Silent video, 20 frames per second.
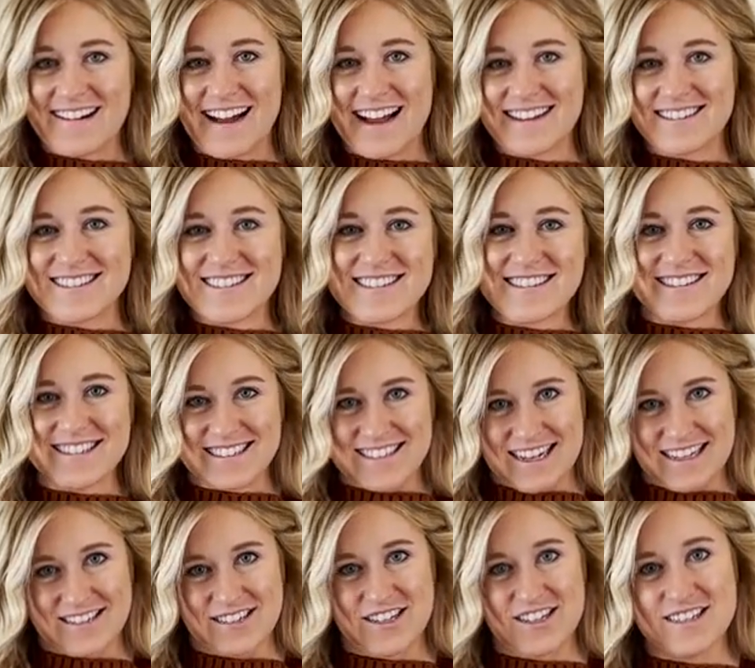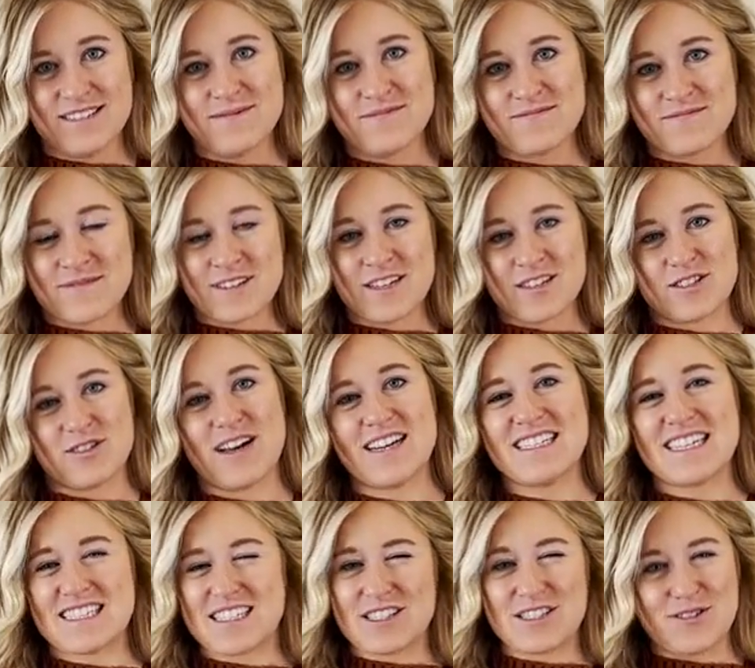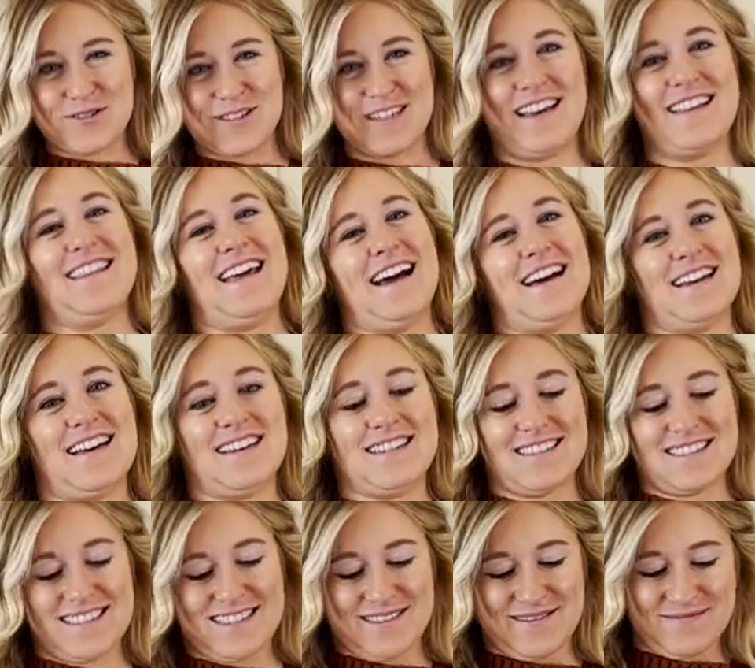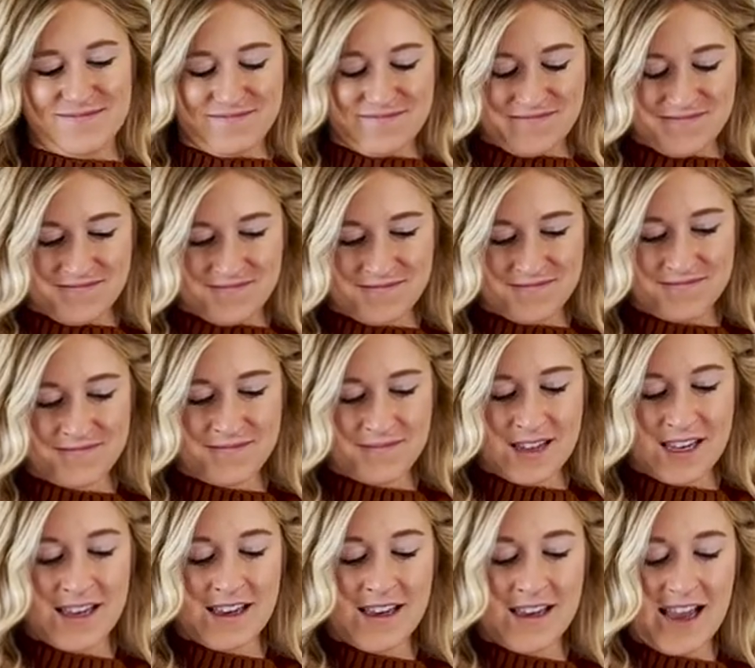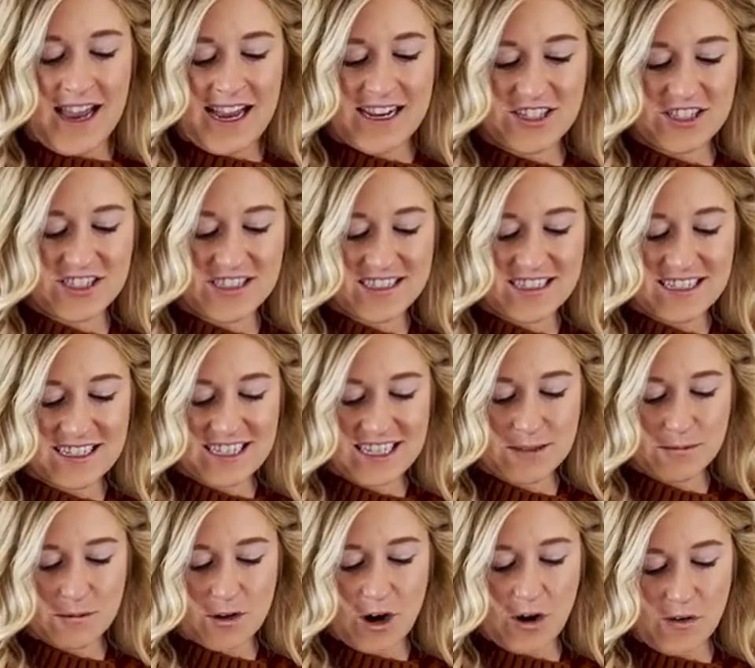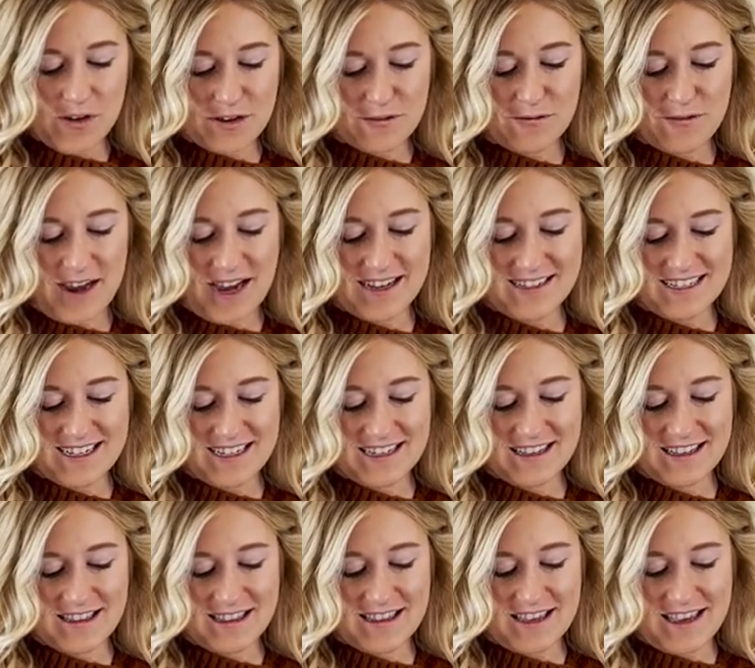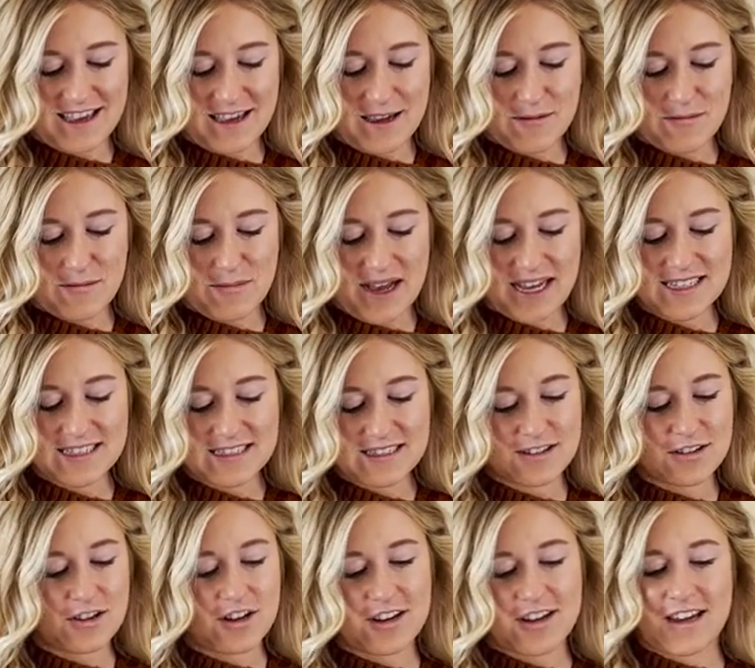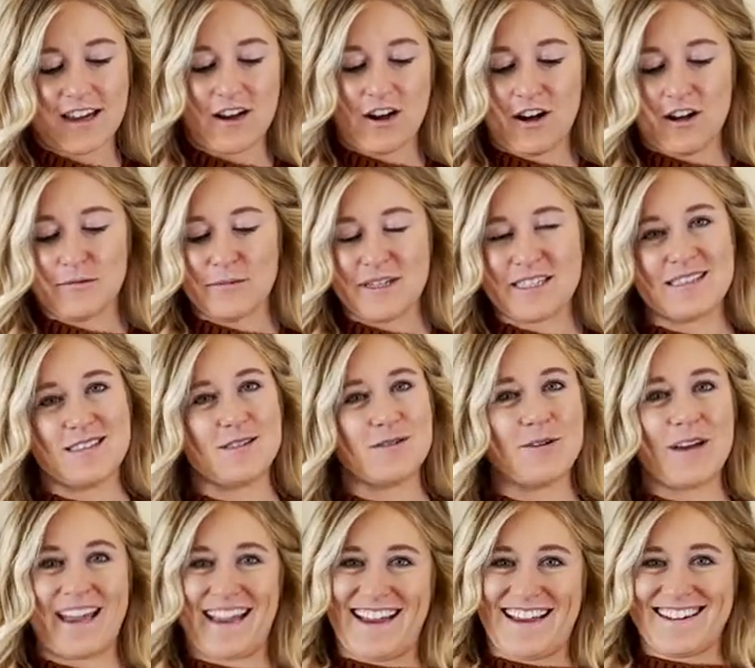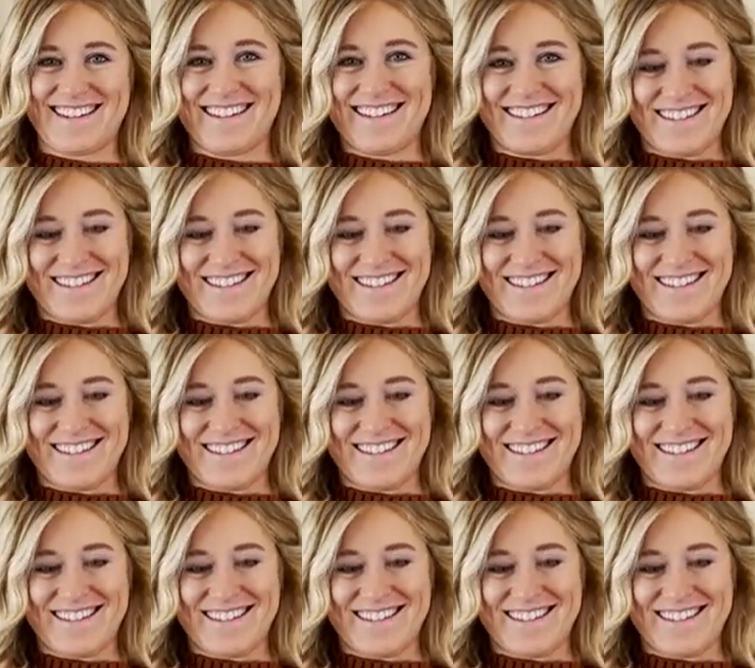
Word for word: end to the tender, so I like to do it on that end. And you're just gonna keep going, finding the best looking almonds you can.